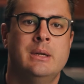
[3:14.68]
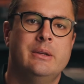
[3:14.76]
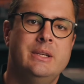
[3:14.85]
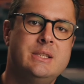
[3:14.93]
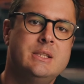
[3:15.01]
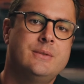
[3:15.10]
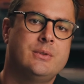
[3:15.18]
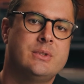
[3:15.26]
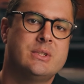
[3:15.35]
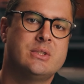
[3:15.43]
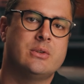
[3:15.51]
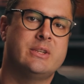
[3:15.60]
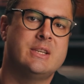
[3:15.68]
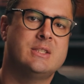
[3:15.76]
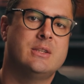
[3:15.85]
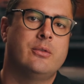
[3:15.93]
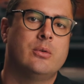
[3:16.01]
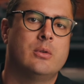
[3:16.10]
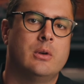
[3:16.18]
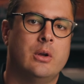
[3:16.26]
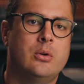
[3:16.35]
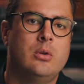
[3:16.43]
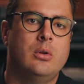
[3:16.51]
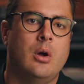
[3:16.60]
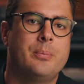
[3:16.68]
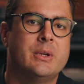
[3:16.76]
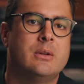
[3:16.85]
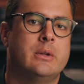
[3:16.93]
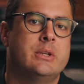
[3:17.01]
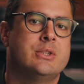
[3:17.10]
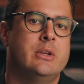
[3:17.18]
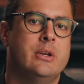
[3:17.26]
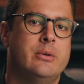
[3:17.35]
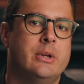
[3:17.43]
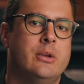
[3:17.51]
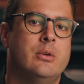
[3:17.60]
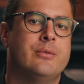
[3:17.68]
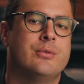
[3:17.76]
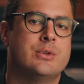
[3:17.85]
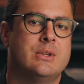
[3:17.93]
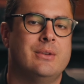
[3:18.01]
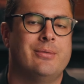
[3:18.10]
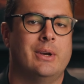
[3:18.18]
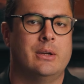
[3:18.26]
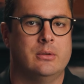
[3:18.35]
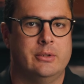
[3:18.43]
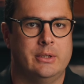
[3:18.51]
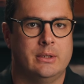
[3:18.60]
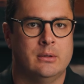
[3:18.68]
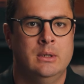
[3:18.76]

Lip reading: NiSi's filters are tested through the local Optical Engineering University faculty,